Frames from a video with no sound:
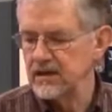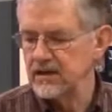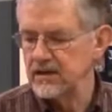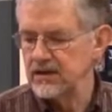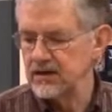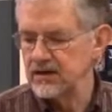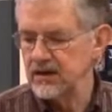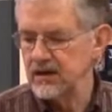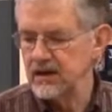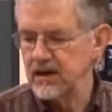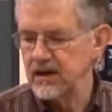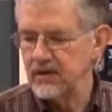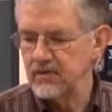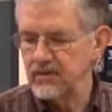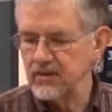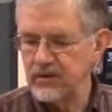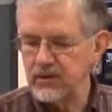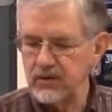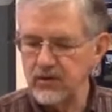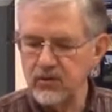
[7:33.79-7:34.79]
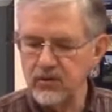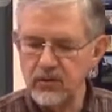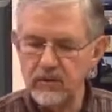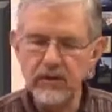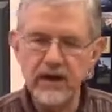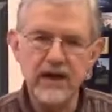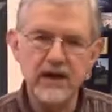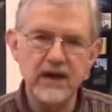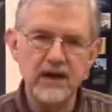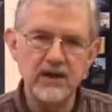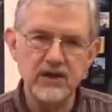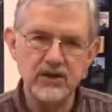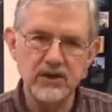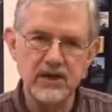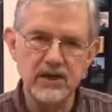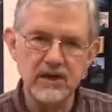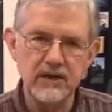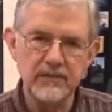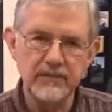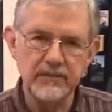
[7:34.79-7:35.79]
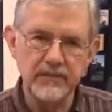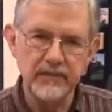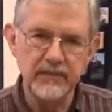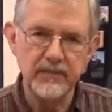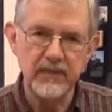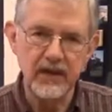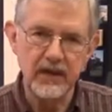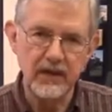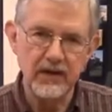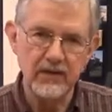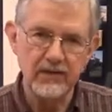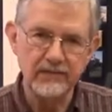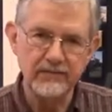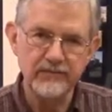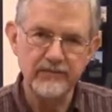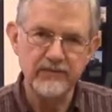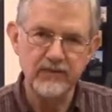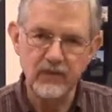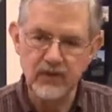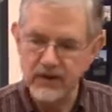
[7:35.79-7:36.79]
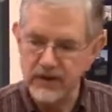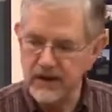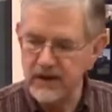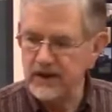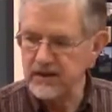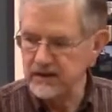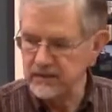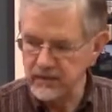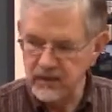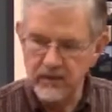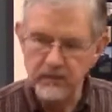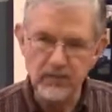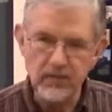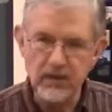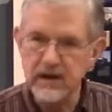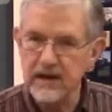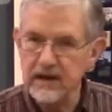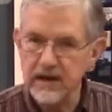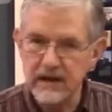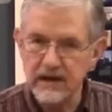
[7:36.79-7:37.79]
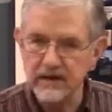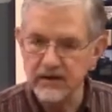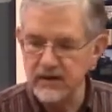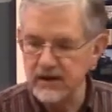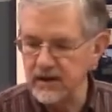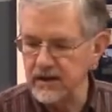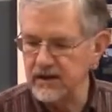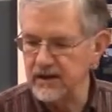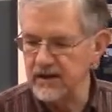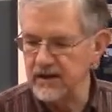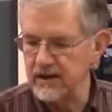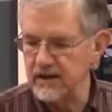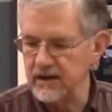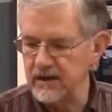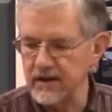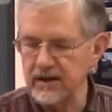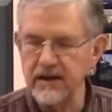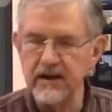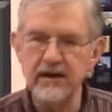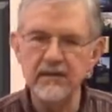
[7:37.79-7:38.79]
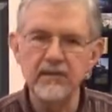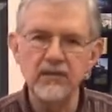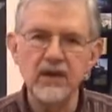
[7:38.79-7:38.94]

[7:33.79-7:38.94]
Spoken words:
Start out with a cool baking sheet, one that hasn't been preheated or anything like that.